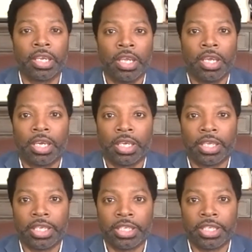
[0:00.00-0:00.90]
uh,
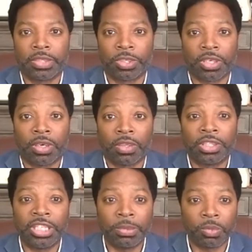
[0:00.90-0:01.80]
is what's called the
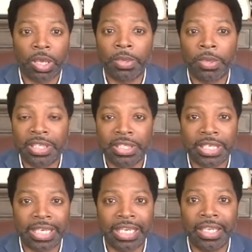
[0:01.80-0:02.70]
deep web, and this
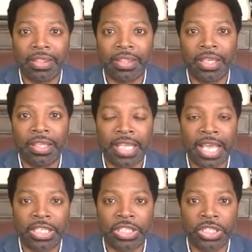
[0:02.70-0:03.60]
is anything that
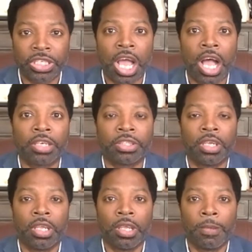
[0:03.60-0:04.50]
is not
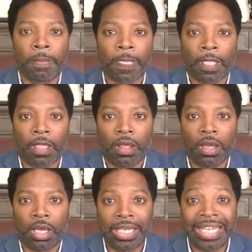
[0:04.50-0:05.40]

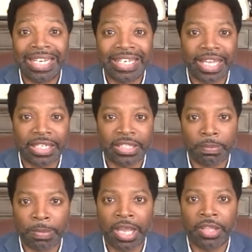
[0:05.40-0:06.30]
uh, indexed
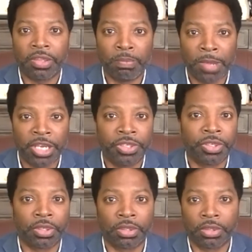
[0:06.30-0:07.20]
by the
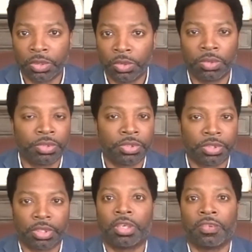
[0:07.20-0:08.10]
major Googles
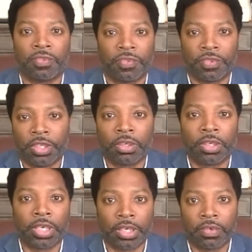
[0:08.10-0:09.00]
of the
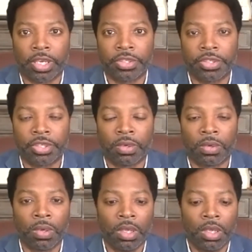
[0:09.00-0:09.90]
internet, right?
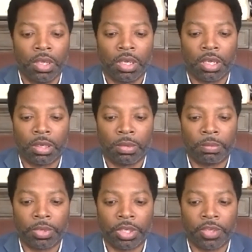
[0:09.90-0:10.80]
So um,
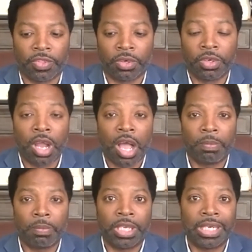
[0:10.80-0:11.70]
if they're
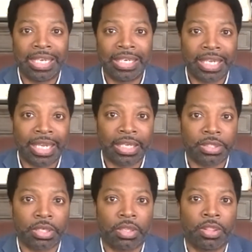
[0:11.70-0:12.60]
not being
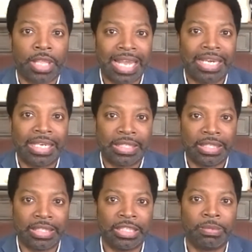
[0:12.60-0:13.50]
indexed, that is the
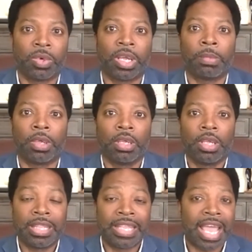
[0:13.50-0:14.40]
deep web.
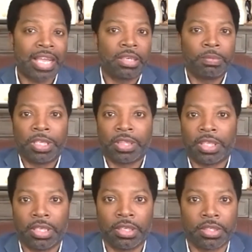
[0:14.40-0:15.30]
That could be
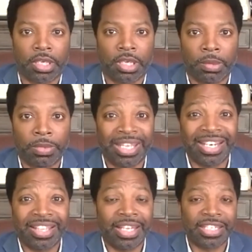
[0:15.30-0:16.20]
things, um,
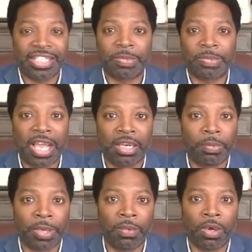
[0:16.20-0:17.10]
anything that sits behind a
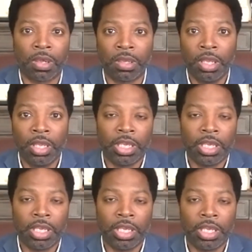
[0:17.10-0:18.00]
paywall,
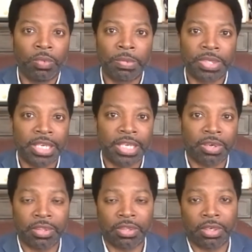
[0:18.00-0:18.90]
any websites are
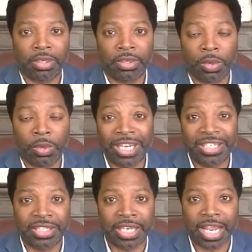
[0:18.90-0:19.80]
out there and, or
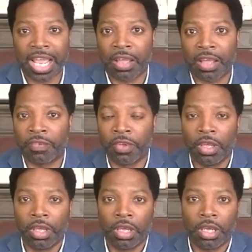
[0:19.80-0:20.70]
pages that have
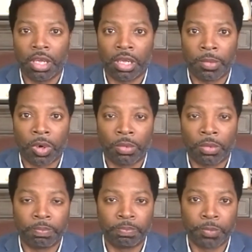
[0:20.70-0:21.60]
um, are,
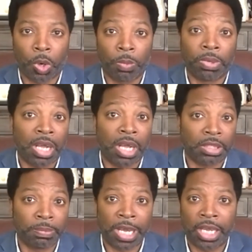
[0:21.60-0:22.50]
are
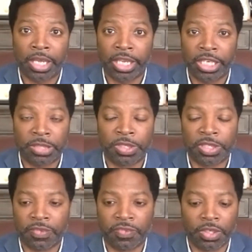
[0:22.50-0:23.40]
blocked by
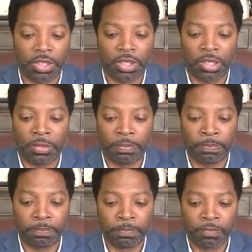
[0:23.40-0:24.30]
specific
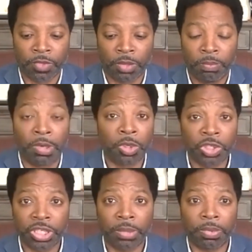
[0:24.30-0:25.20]
um,
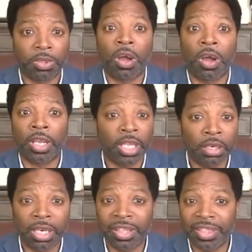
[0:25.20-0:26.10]
membership login,
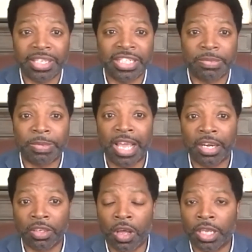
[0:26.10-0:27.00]
anything that sits behind
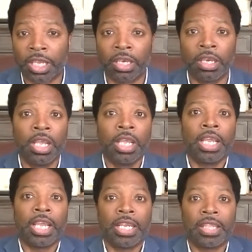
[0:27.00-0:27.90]
a login,
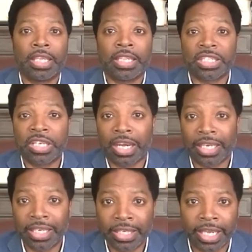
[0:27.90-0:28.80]
anything that's
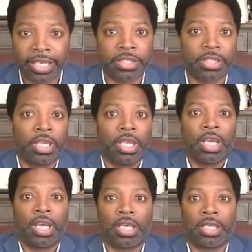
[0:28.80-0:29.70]
not indexed,
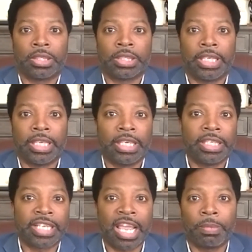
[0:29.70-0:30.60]
uh, any
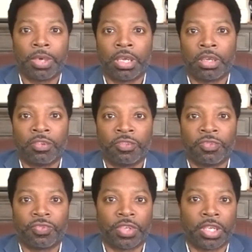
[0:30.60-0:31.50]
type of
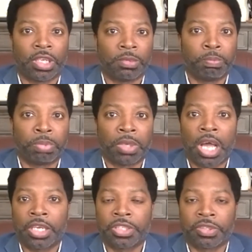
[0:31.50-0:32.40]
uh,
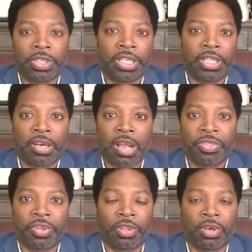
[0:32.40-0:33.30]
blogs or anything that are out
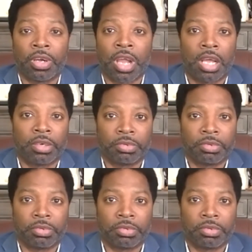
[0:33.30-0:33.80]
there that are not